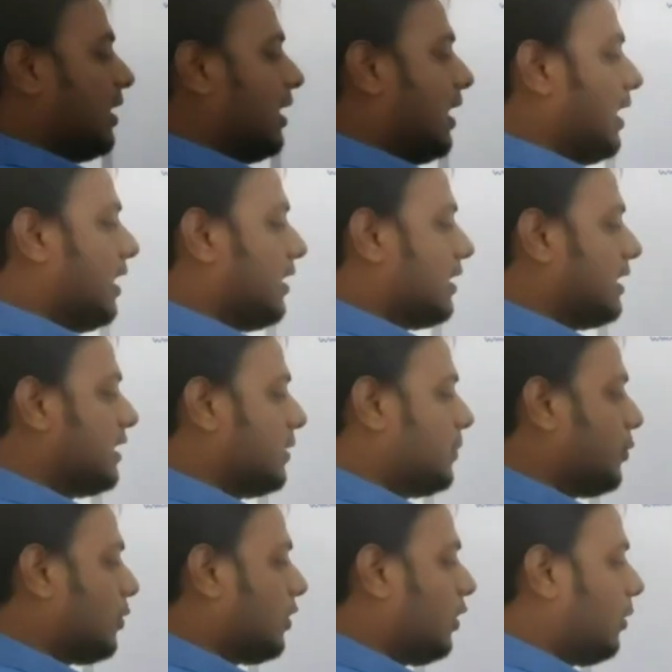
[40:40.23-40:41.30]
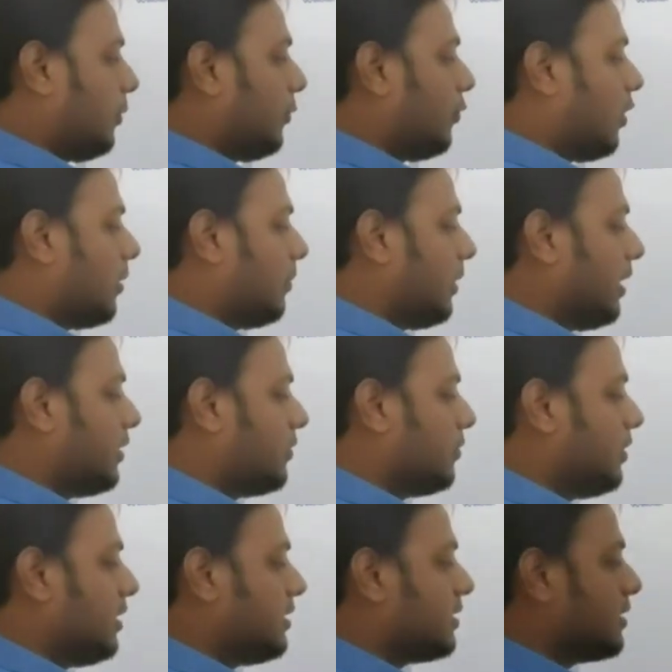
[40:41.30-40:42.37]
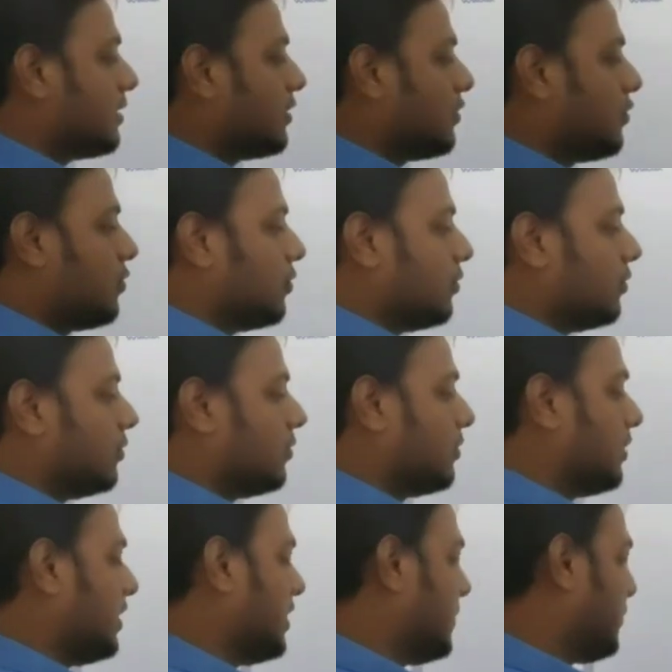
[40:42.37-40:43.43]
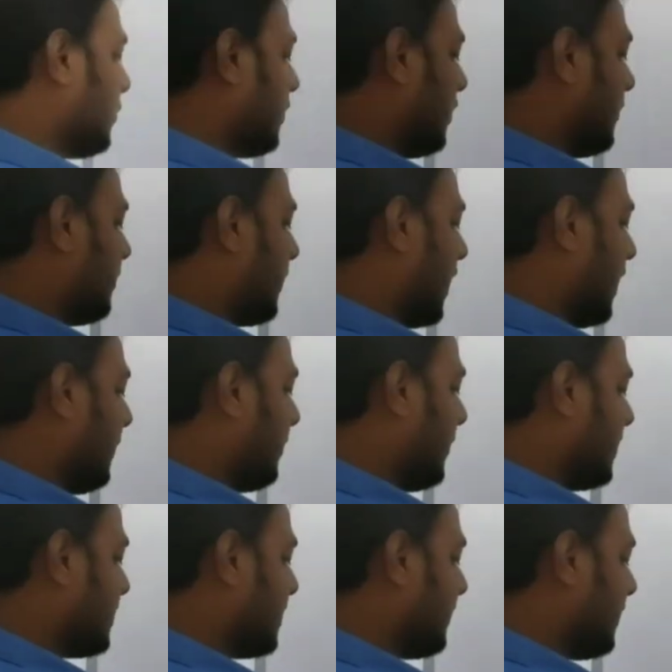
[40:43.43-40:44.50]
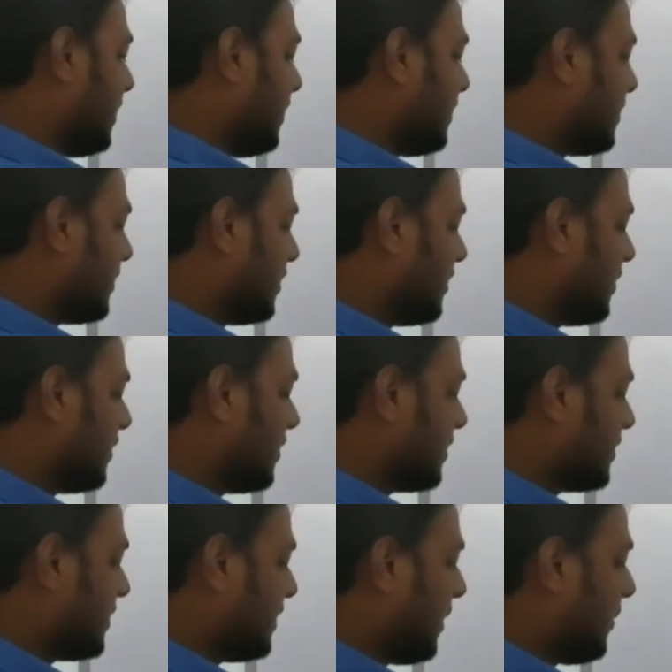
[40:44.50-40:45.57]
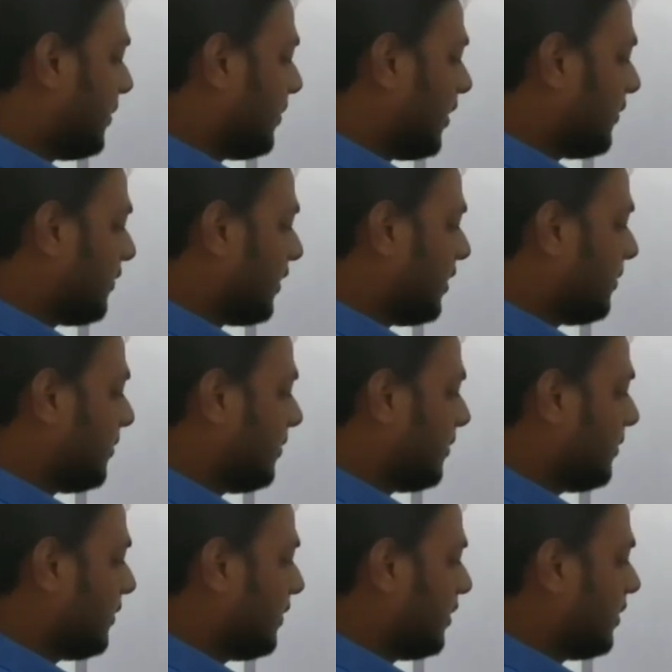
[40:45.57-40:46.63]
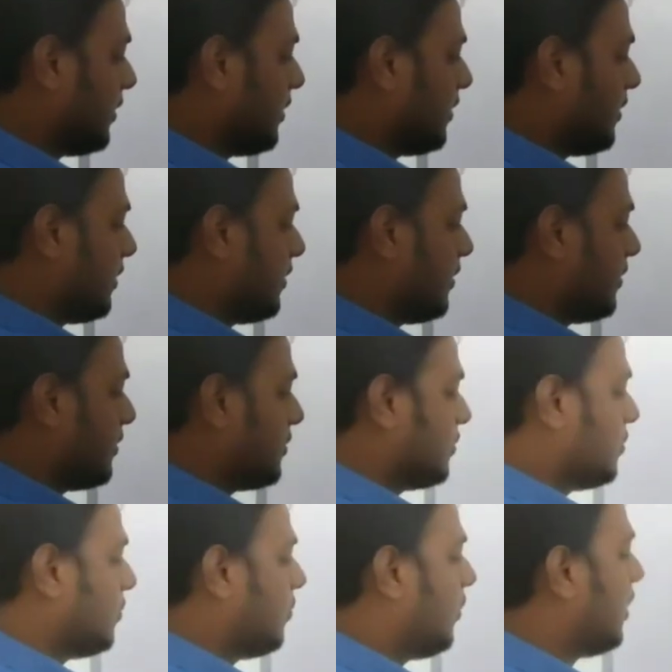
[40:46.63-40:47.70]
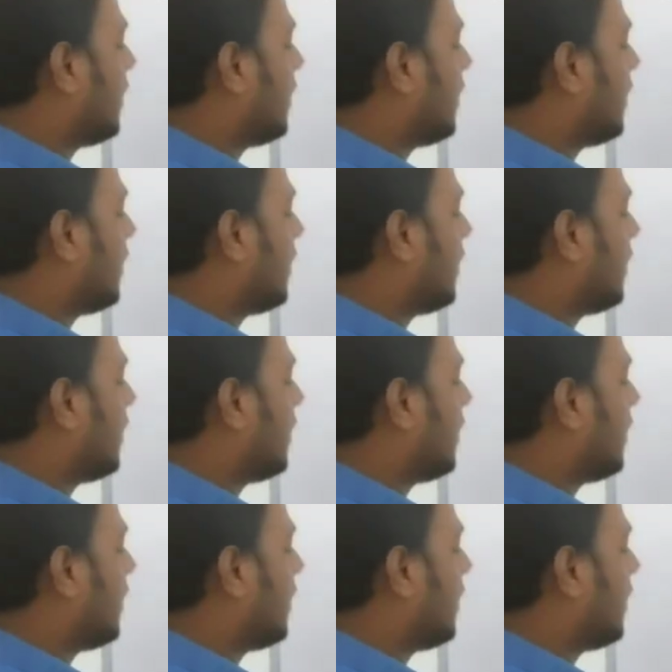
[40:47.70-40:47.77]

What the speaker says: And reciprocal of 1 by 2 is 2. Reciprocal of 5 by 7 is 7 by 5. So what